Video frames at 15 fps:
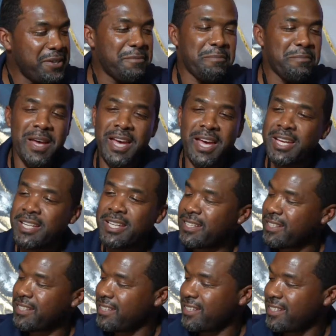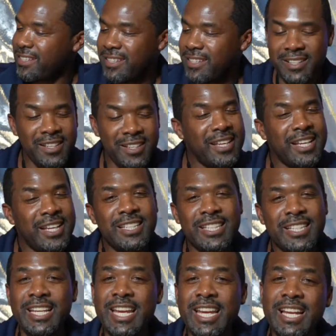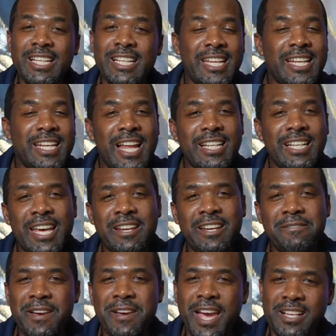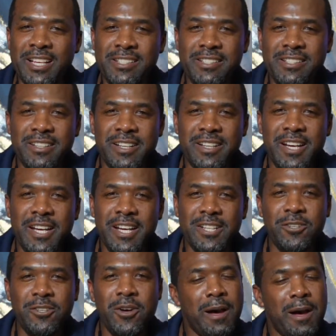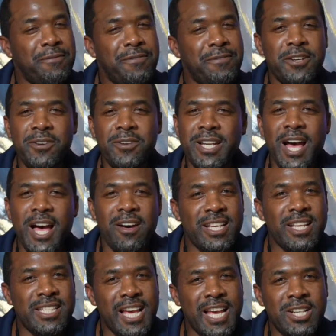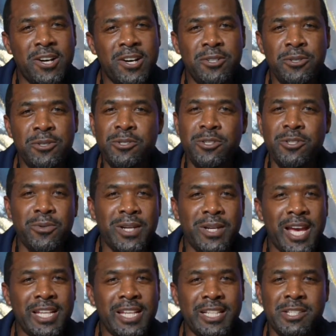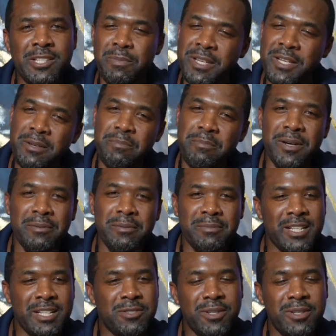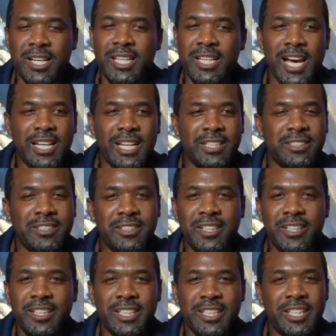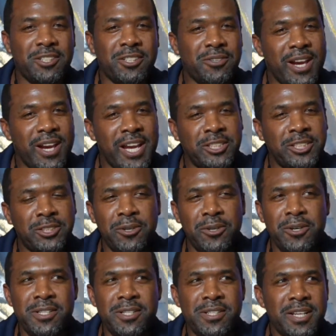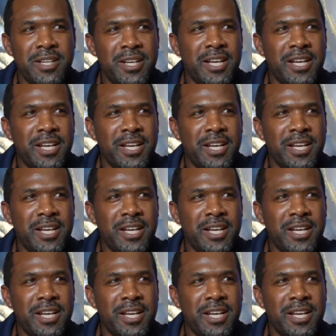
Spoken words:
man, they not that advanced. You know, I figure it out as I go. Usually when I hit the speed bump, that's when I kind of get a crash course